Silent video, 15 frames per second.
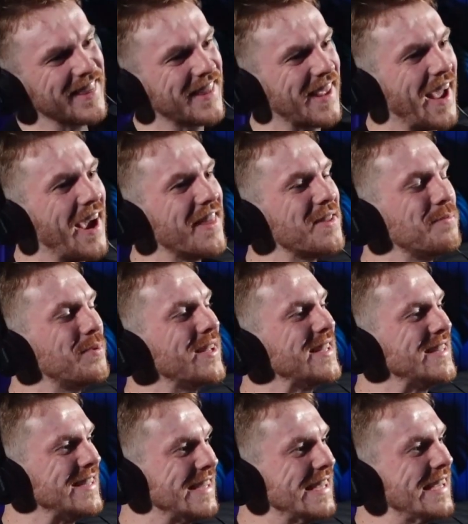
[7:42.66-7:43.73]
the guy that
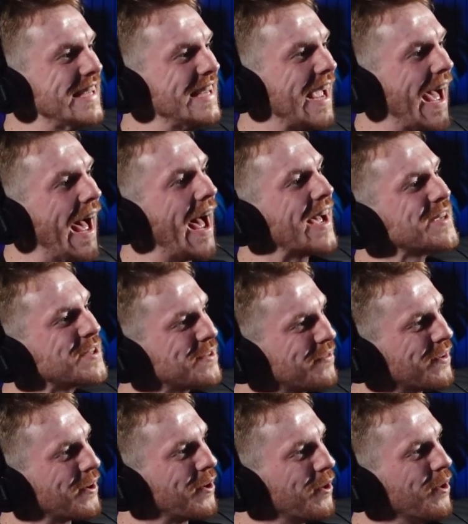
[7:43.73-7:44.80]
played T, he asked
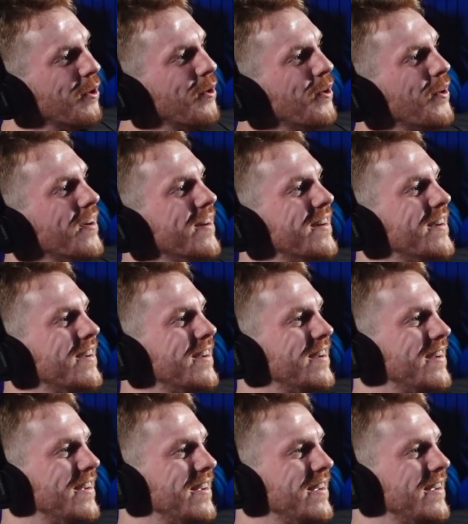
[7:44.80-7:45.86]
for a claw.
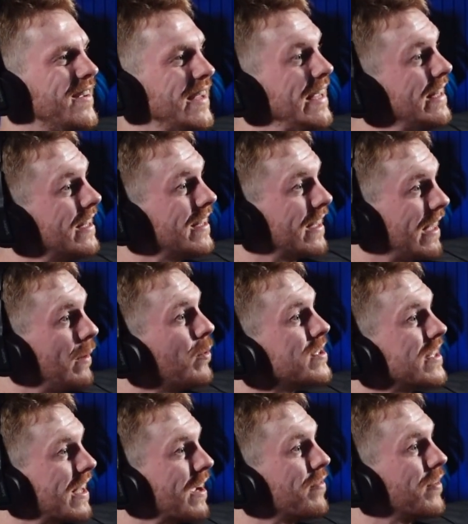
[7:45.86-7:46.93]
He
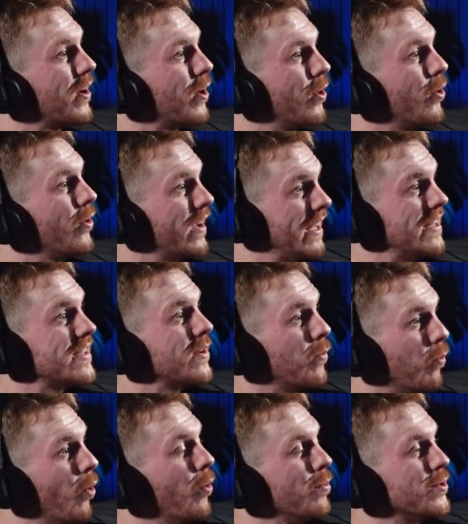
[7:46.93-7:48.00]
wasn't given a claw. He said,
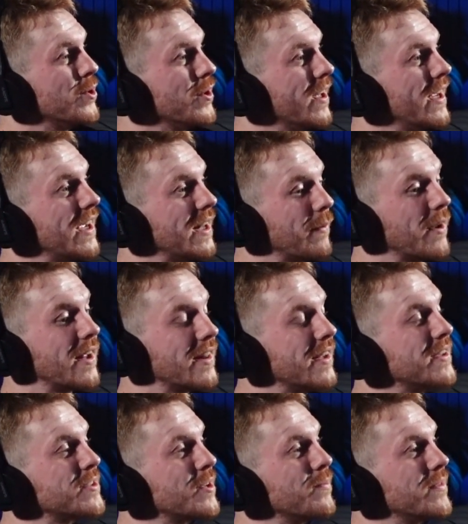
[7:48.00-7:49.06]
"What would you like?" And he went, "I'd
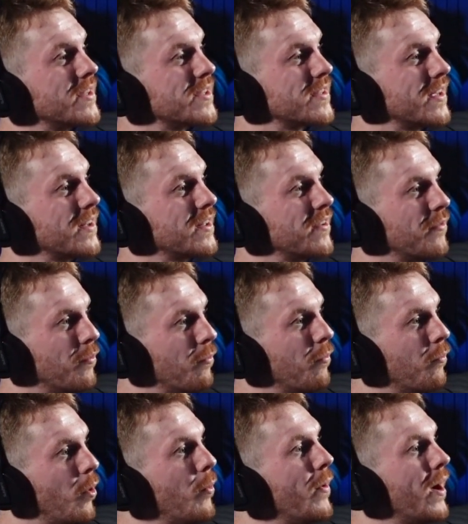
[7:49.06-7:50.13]
like something distinctive."
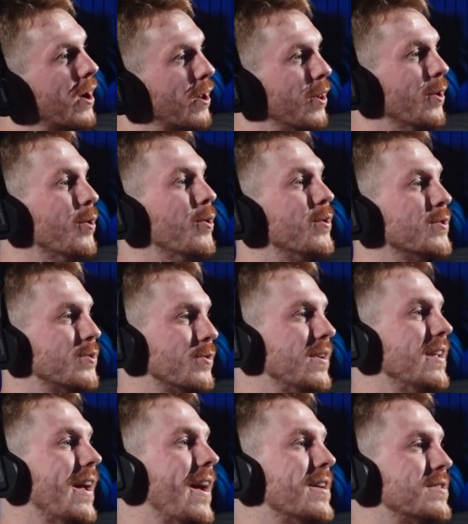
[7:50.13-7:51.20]
What about a claw? So
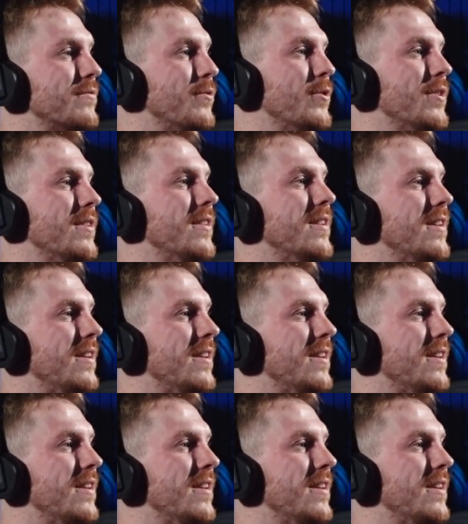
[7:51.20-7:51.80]
he asked for it.